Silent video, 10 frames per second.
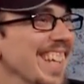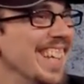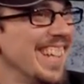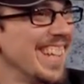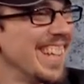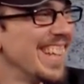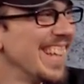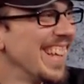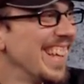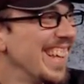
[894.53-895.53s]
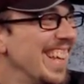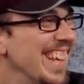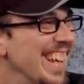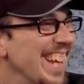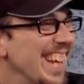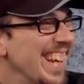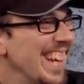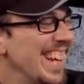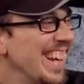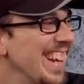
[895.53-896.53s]

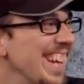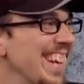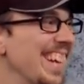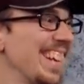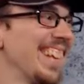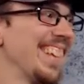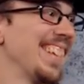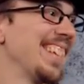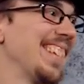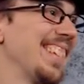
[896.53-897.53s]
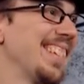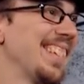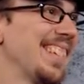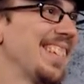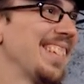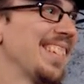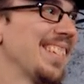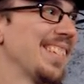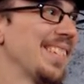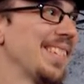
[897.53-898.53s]

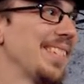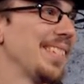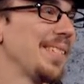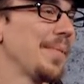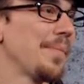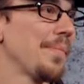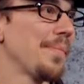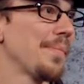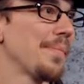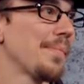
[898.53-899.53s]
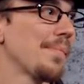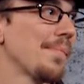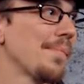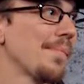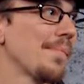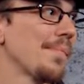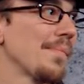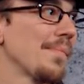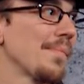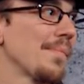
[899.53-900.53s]

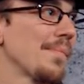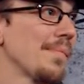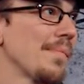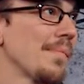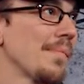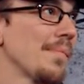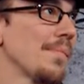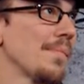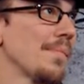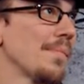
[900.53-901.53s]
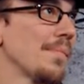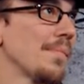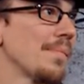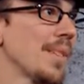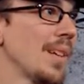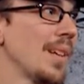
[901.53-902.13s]
The person shown says nothing.